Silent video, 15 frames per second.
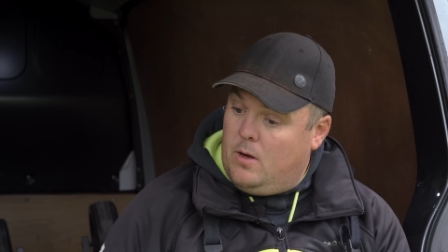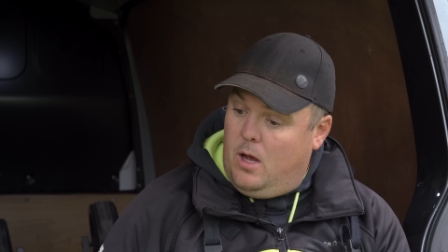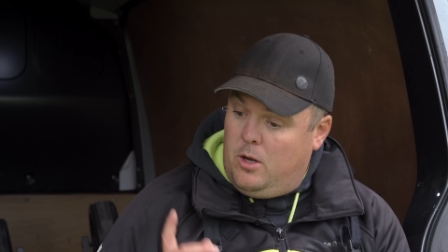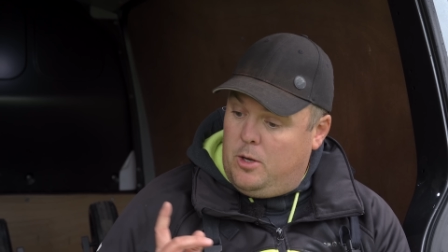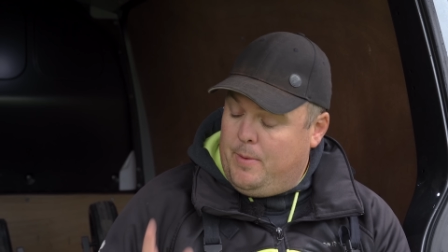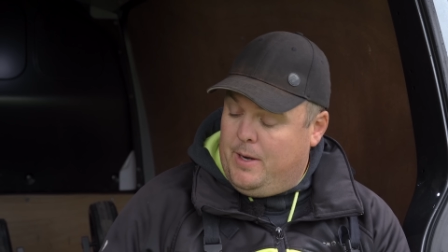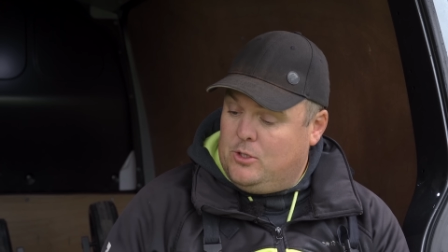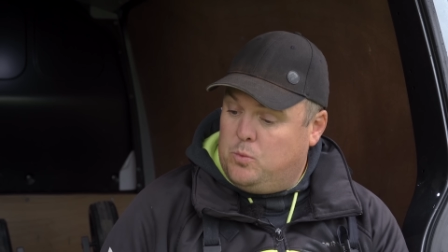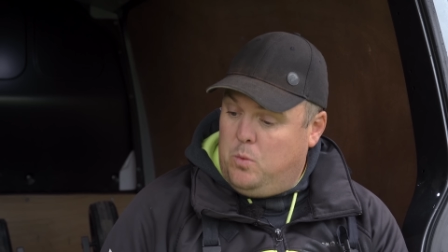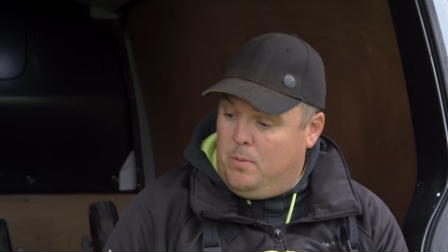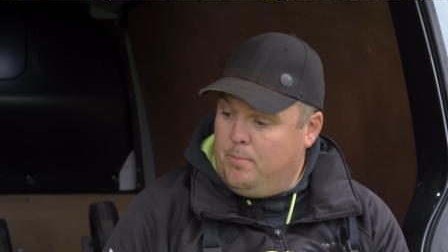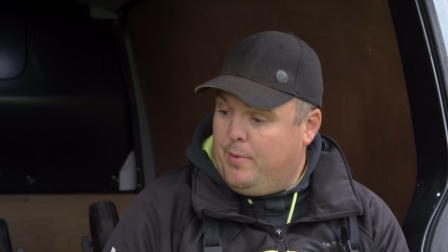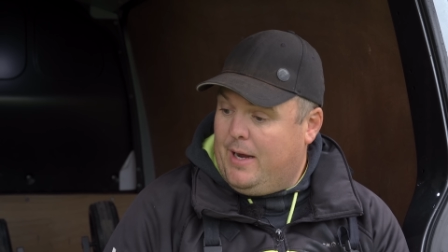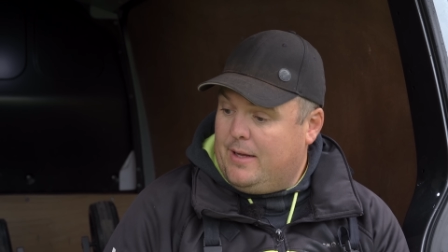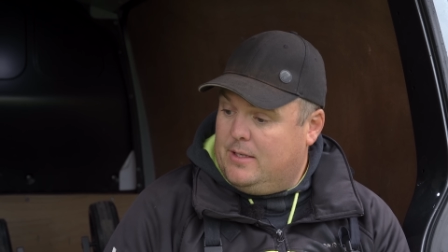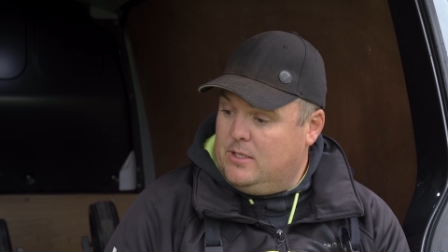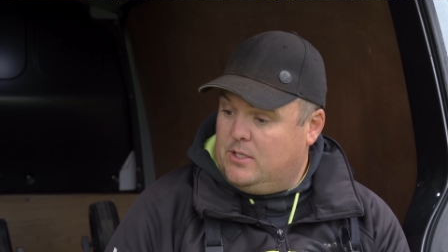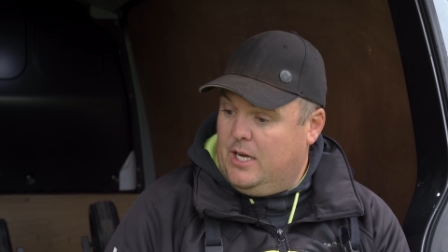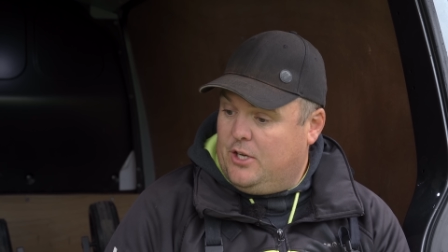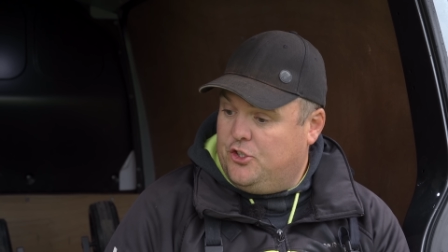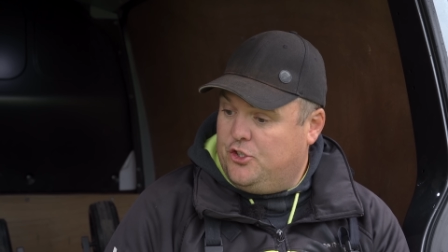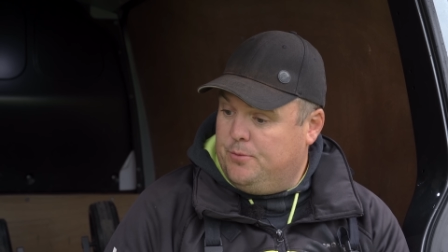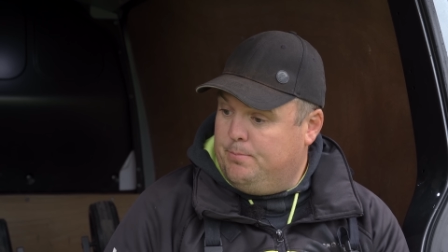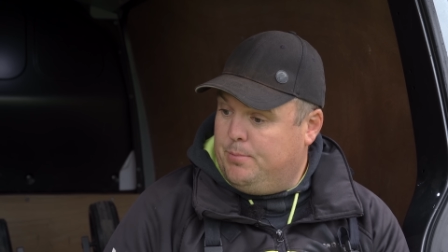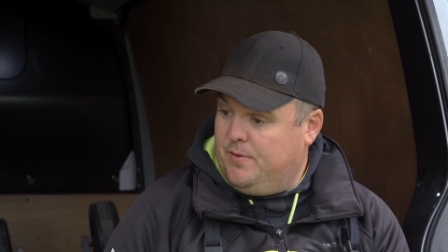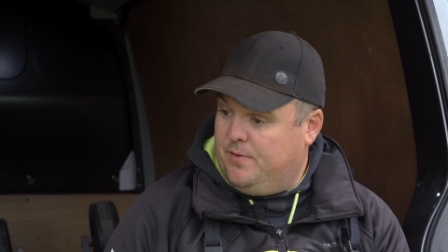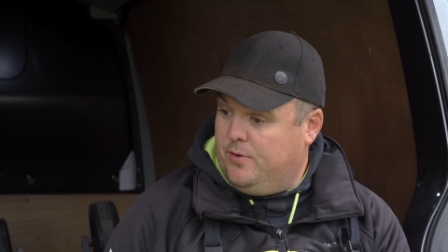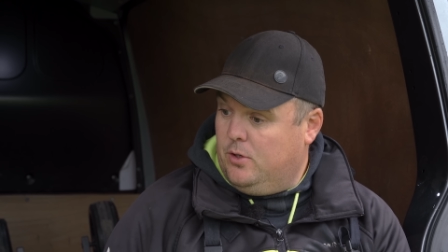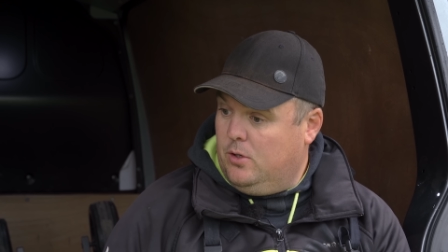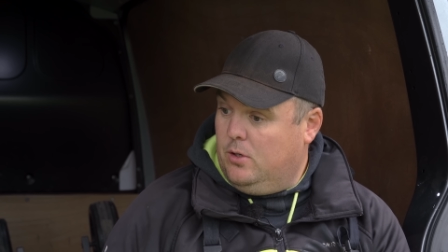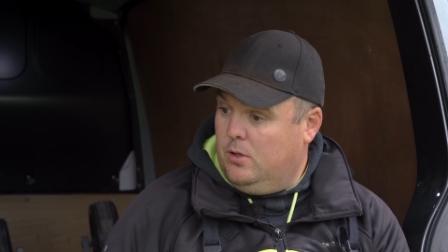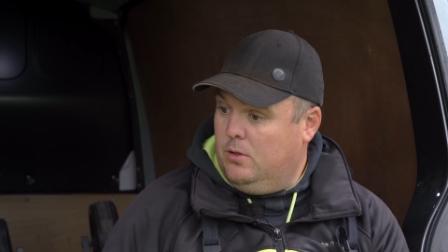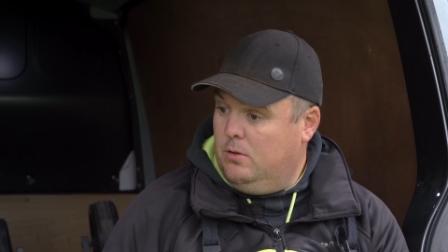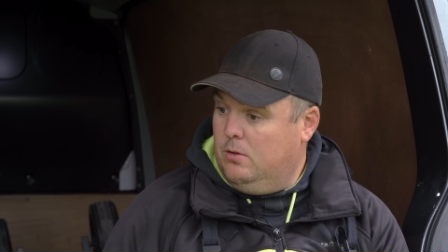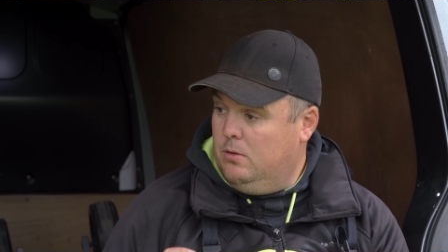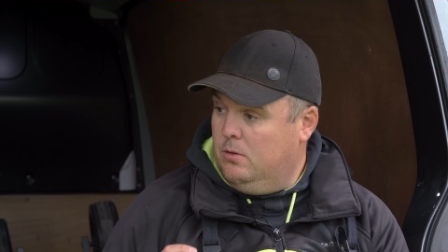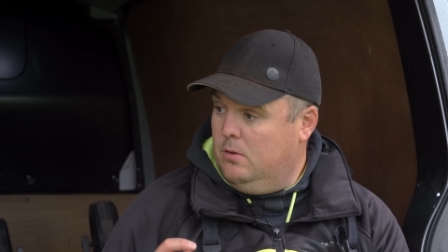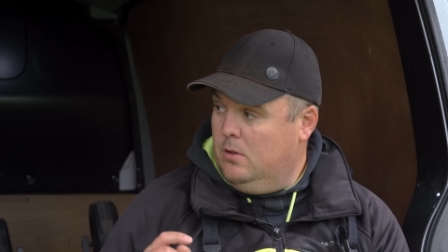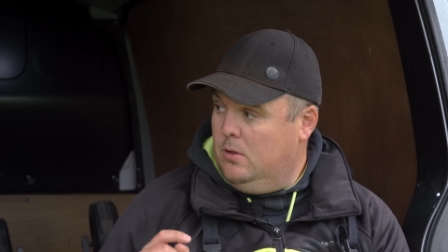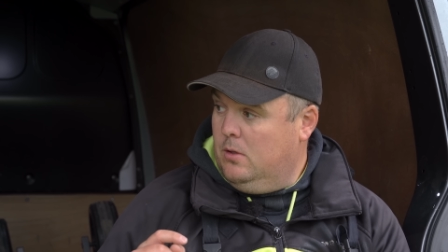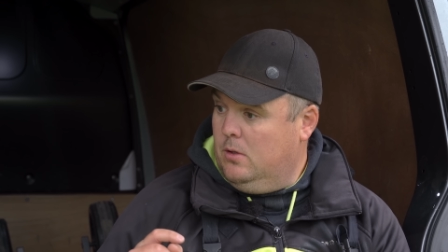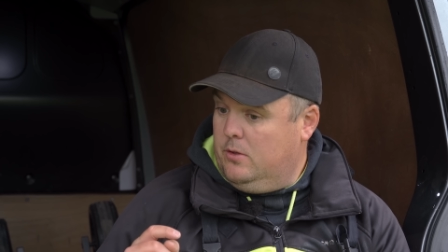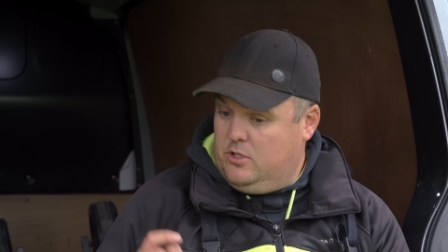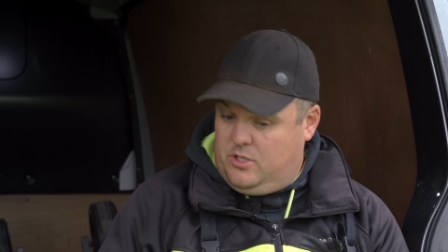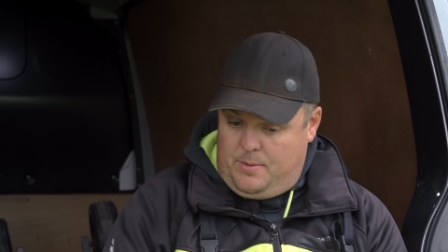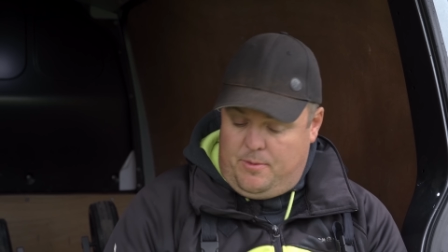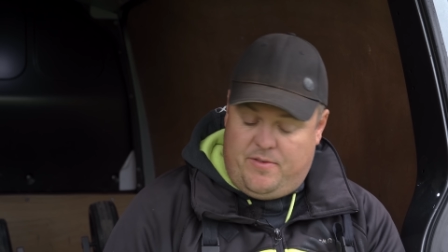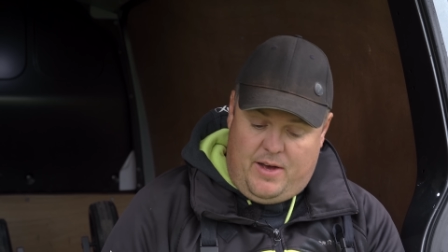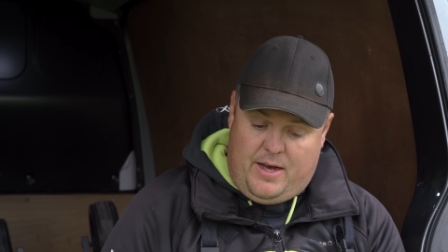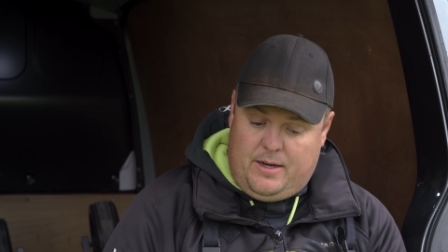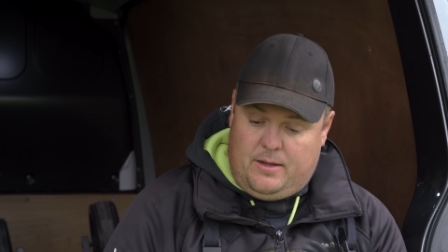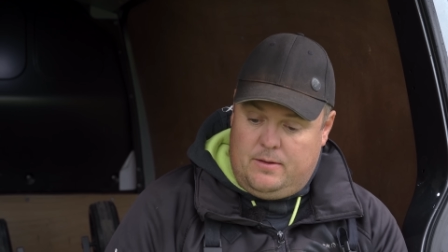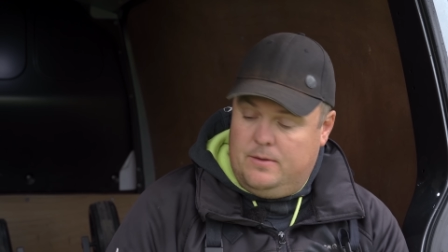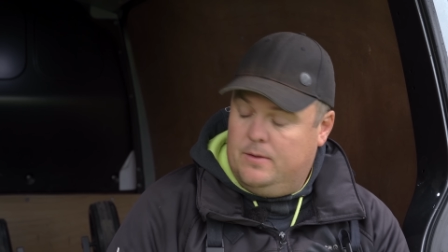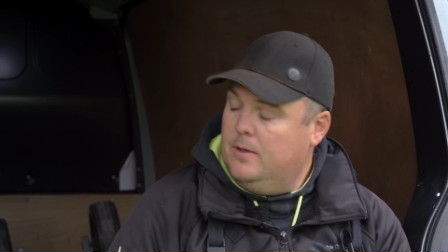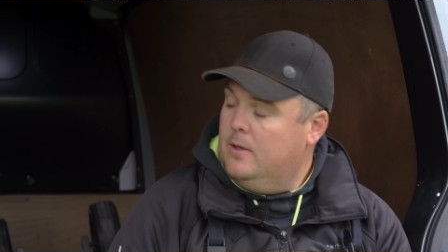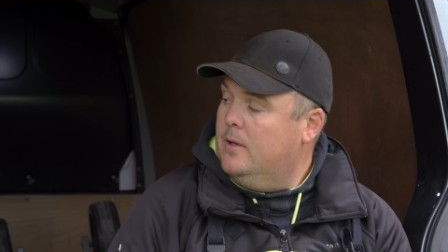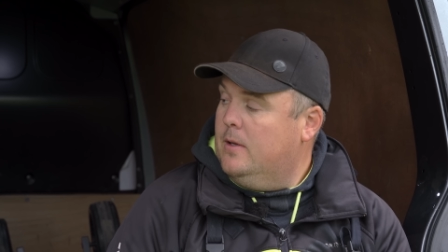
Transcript: I only managed one practice session before the semi-final. Semi.